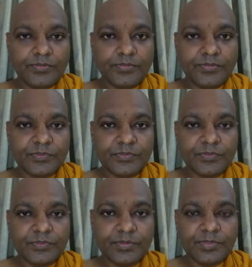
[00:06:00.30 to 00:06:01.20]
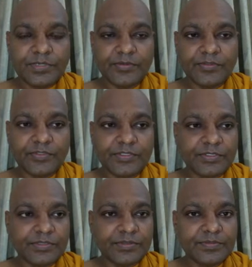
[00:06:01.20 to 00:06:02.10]
sorry about
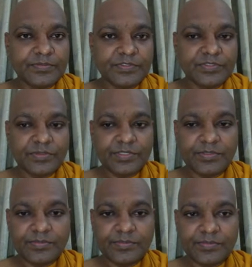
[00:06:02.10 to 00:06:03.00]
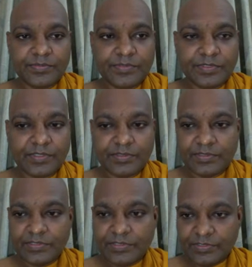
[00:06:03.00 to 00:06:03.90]
just give me yeah.
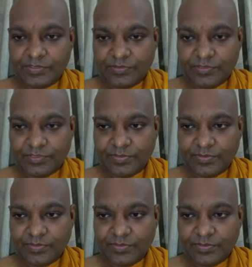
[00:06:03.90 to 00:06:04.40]
So let me